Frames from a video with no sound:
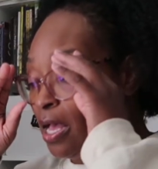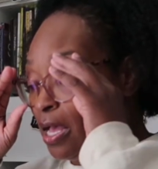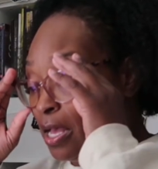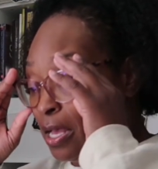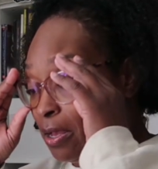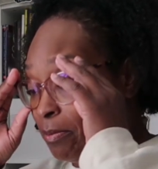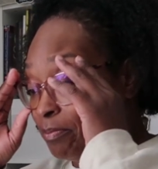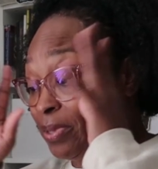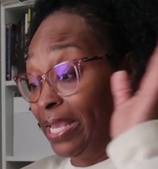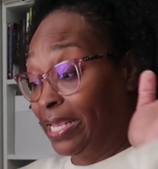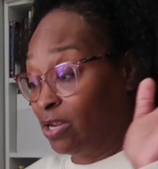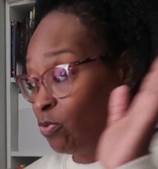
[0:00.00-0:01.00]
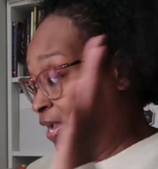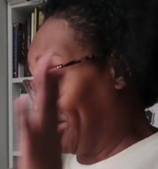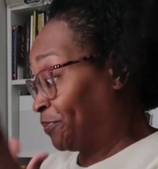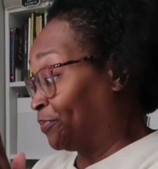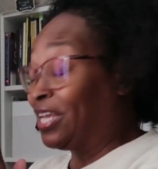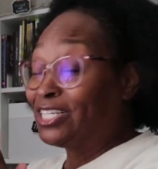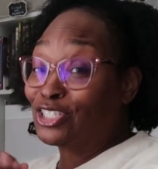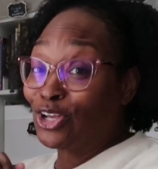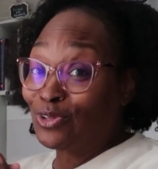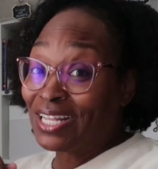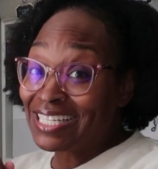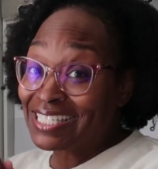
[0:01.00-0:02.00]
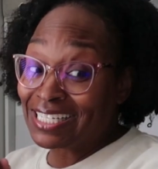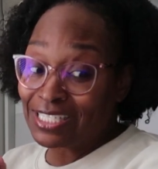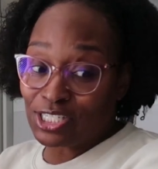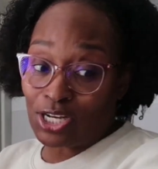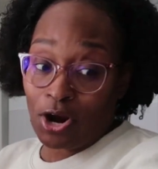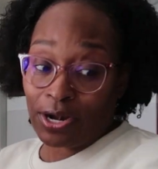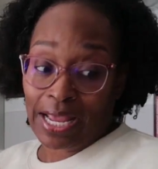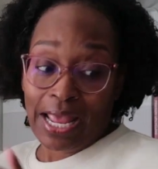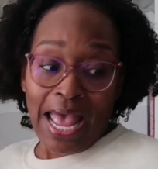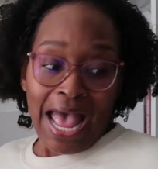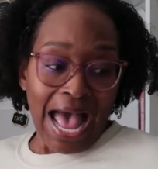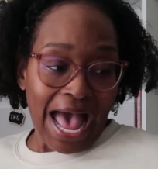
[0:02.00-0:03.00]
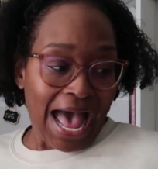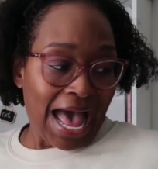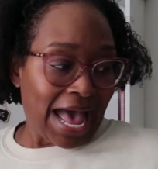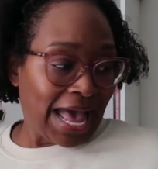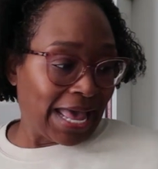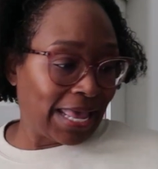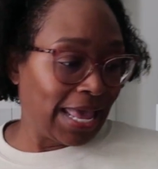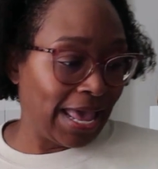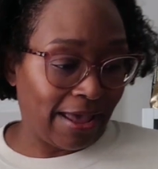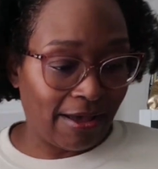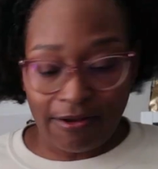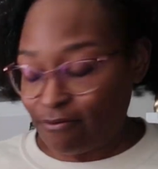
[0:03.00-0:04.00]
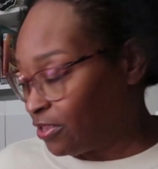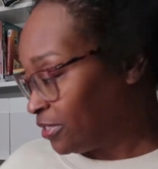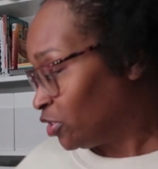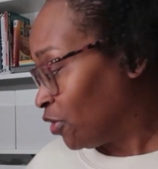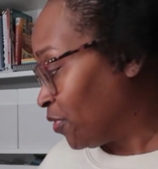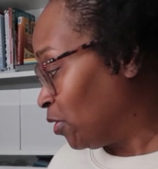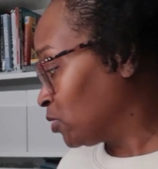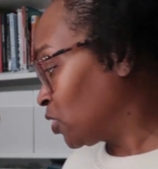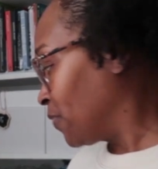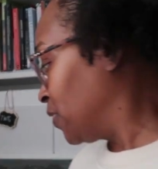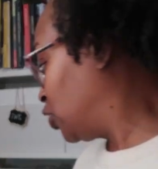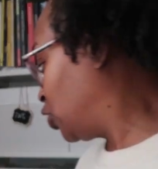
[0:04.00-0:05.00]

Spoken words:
But anyway, so let's get started. So those are the